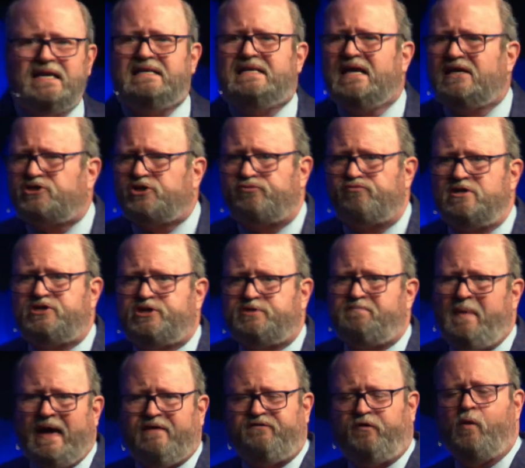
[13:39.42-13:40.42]
a
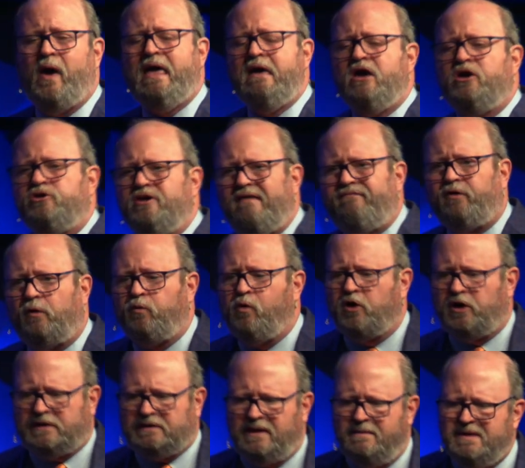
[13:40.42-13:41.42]
disrespectful way. You ever
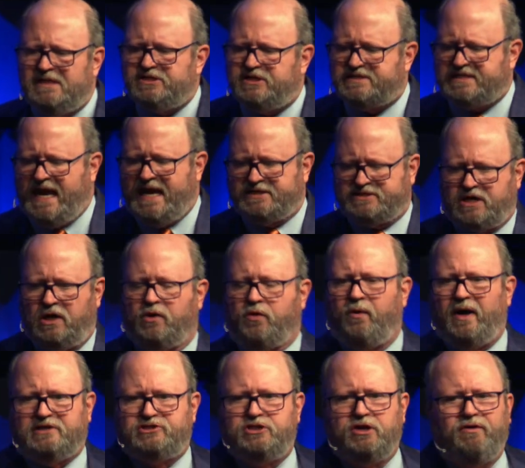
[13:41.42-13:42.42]
work? Let me just ask a
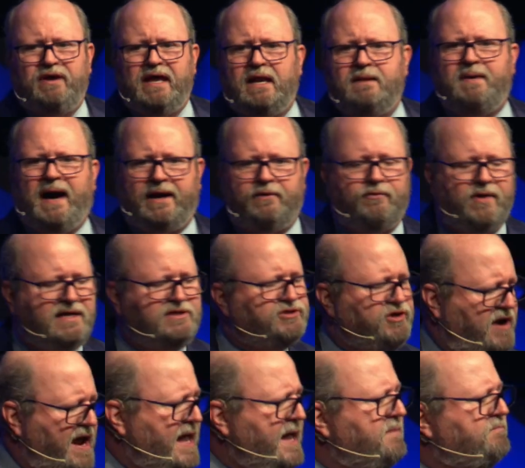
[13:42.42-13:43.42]
question. Don't anybody raise
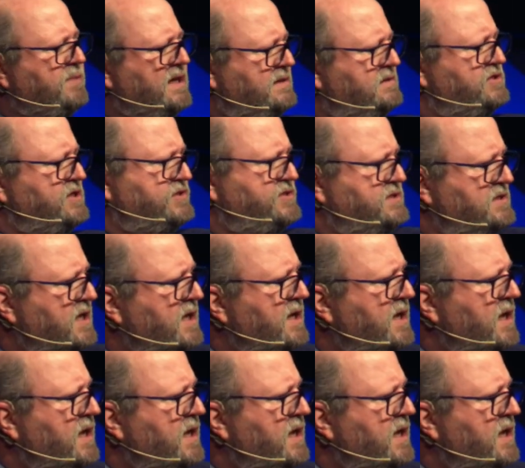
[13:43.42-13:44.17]
their hand, but just,